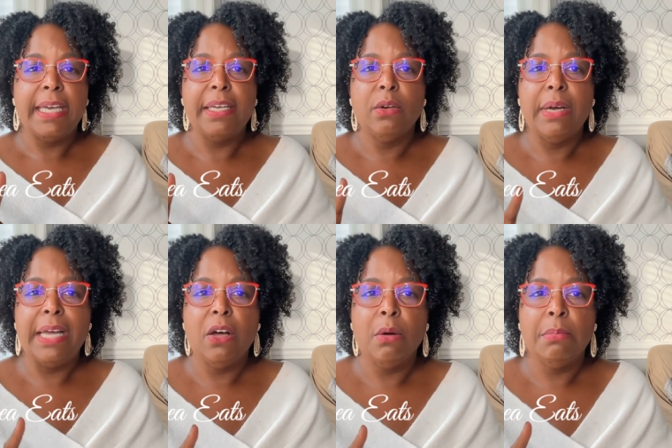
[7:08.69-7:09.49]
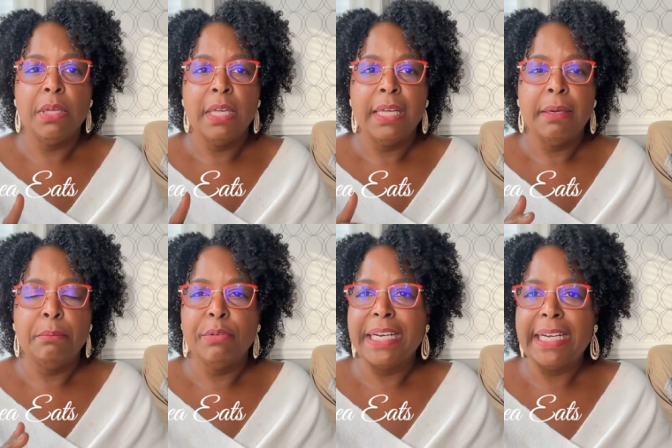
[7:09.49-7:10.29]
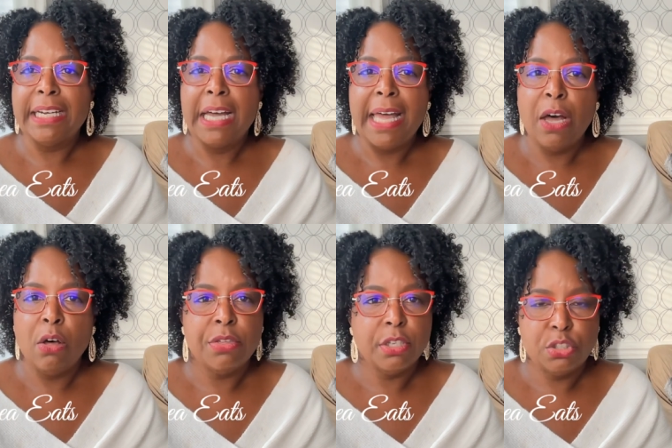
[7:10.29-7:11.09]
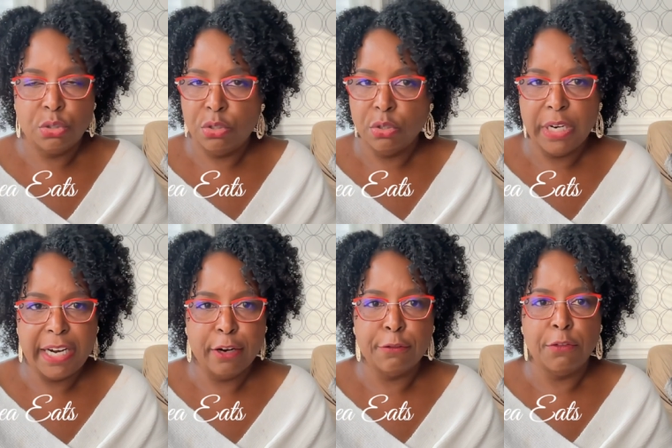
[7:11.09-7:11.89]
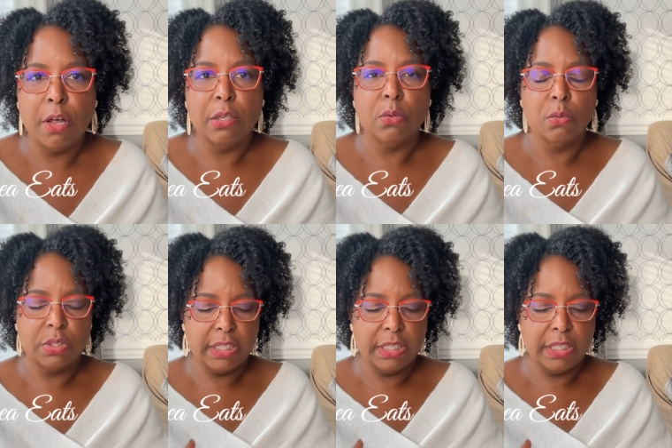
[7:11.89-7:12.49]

It'll help bring health to your hair follicles.